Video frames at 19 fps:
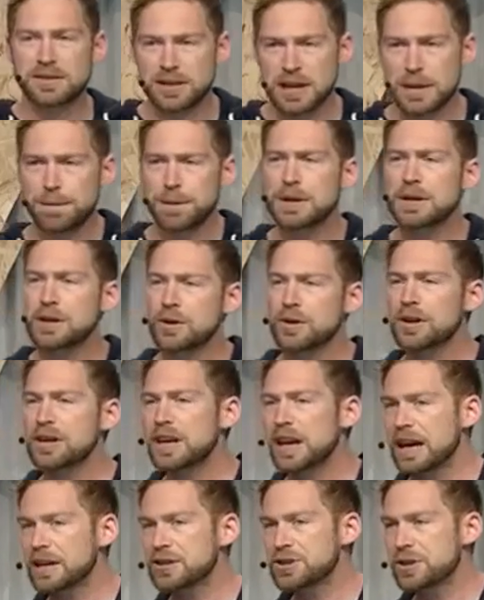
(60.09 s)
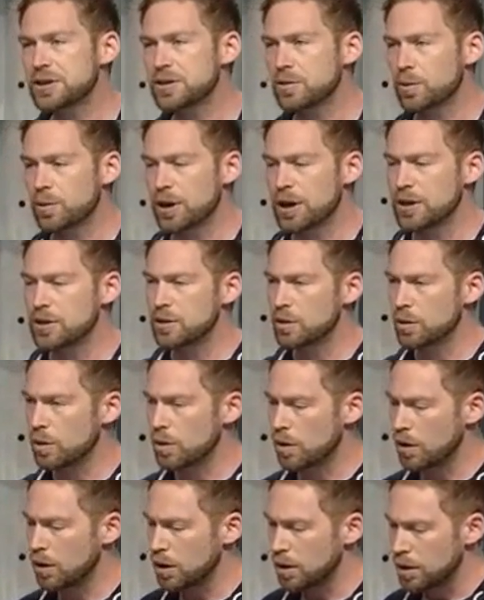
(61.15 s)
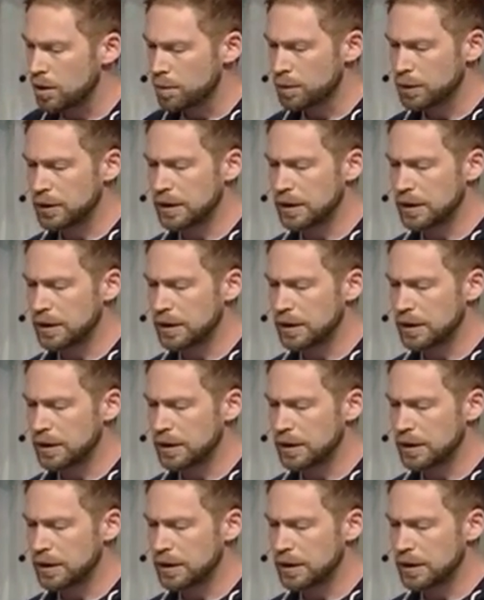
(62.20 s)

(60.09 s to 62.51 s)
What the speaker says: deepen your engagement with your